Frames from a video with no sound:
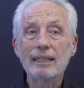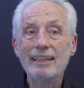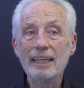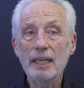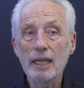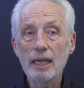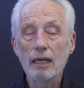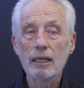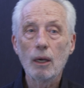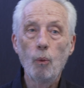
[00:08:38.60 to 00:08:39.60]
the
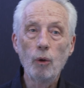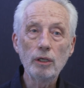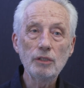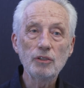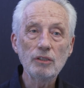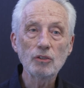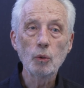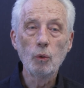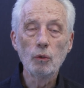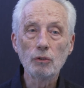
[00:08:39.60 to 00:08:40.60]
words in
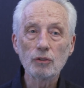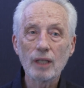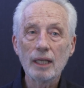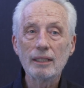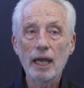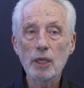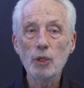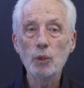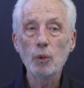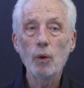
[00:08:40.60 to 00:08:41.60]
schools that
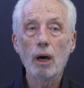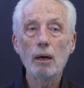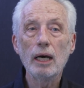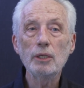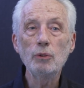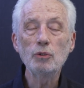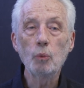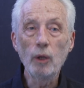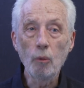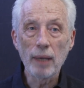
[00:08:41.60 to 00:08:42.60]
you use
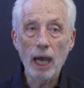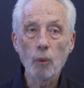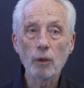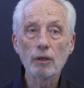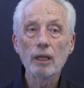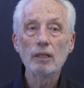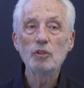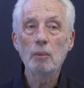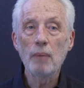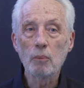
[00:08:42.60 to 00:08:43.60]
willpower
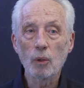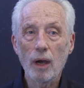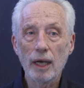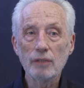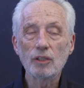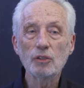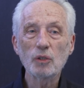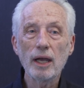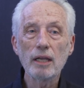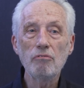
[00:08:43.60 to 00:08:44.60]
to memorize, to
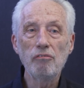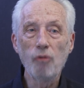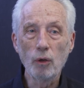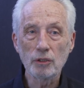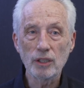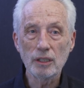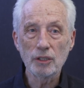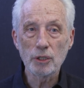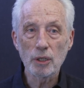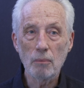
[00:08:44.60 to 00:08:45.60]
try and force
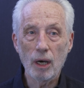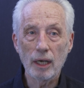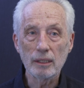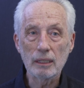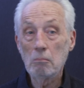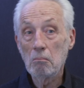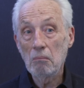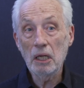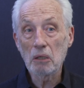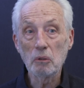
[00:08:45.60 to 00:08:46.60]
into your mind.
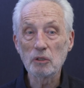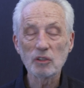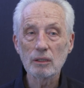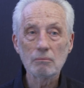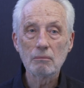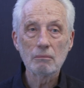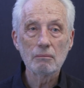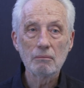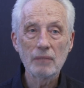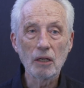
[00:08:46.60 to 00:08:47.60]
And of course,
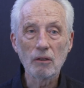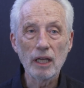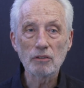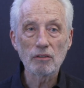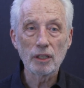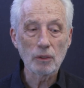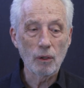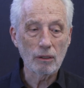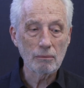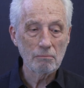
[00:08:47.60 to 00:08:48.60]
they don't last very
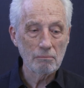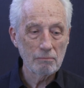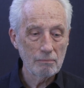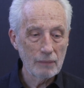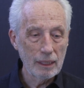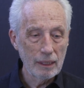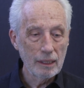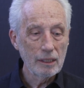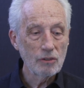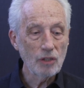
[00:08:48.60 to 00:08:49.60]
long.
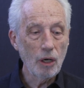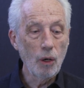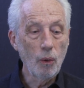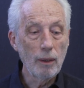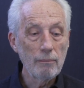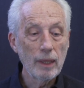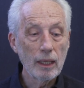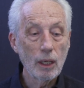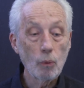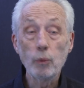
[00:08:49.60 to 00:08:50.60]
So
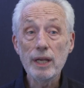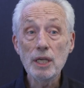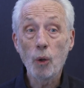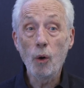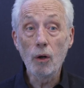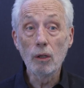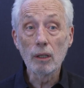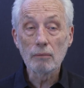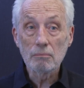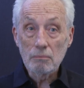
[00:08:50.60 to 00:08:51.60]
recall,